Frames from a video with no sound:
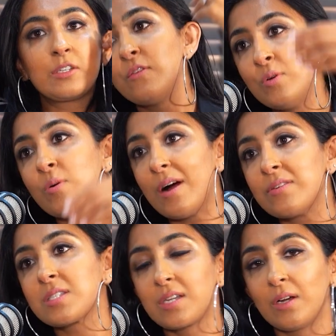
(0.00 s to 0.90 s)
if you have
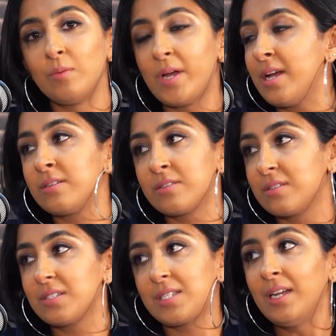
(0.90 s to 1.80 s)
a skill, man,
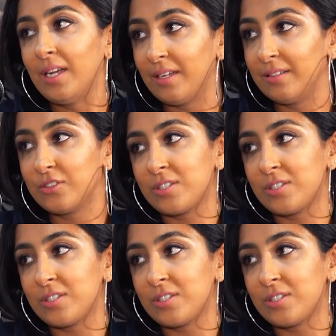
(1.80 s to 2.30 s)
say it.